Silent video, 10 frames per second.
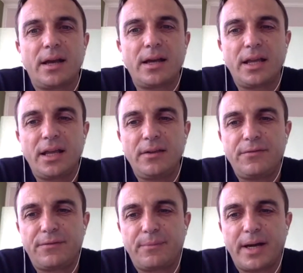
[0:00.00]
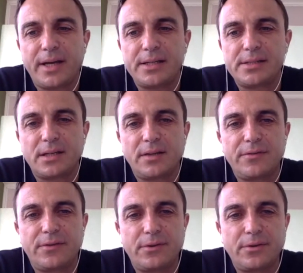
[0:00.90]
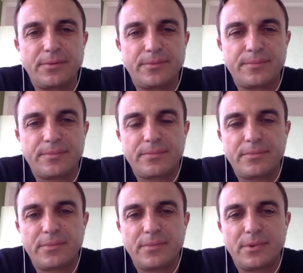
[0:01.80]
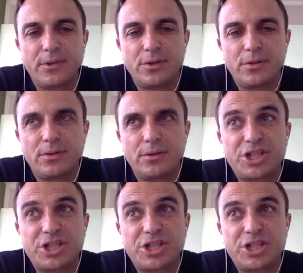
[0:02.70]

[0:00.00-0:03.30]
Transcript: I gave myself the